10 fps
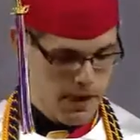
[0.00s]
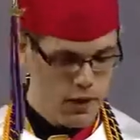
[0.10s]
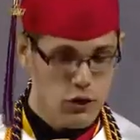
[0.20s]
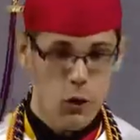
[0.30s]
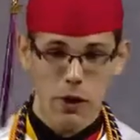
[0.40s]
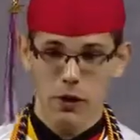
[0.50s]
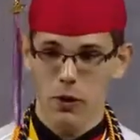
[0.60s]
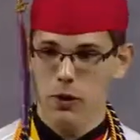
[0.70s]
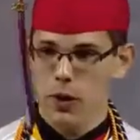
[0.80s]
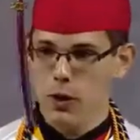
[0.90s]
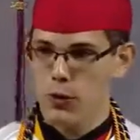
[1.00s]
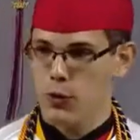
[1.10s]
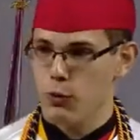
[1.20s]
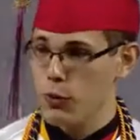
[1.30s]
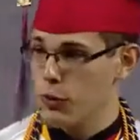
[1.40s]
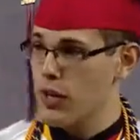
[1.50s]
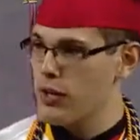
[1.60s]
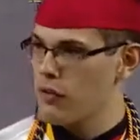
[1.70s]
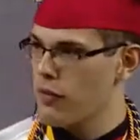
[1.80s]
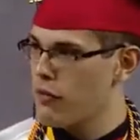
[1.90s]
toiled through the great
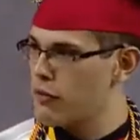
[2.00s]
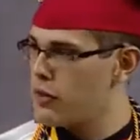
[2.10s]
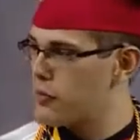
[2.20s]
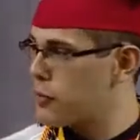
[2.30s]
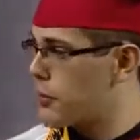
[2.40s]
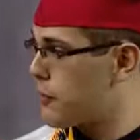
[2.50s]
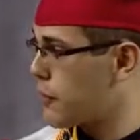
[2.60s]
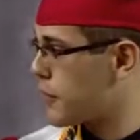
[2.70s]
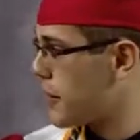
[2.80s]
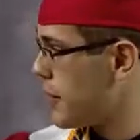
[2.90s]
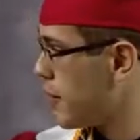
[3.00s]
kerfuffle of 2014,